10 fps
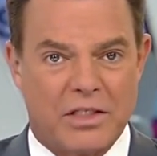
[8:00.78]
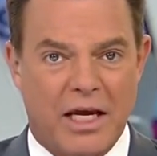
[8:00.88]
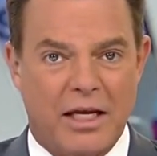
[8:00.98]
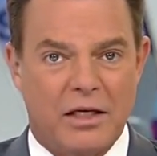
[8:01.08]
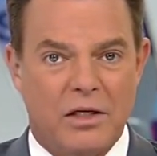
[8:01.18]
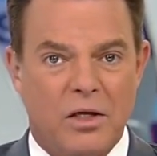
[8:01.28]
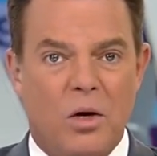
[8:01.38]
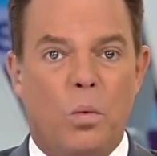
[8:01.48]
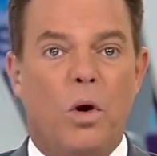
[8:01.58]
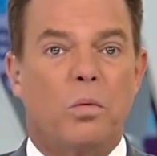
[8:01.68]
of State.
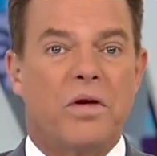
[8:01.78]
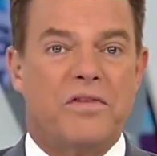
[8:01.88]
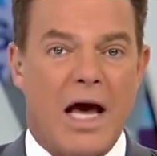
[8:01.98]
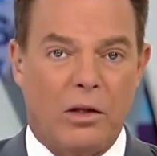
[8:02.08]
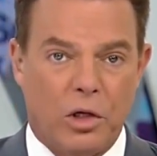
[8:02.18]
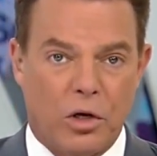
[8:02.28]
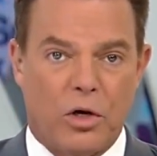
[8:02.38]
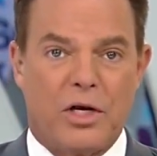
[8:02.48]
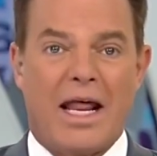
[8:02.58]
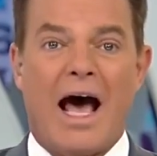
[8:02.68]
What we've now learned,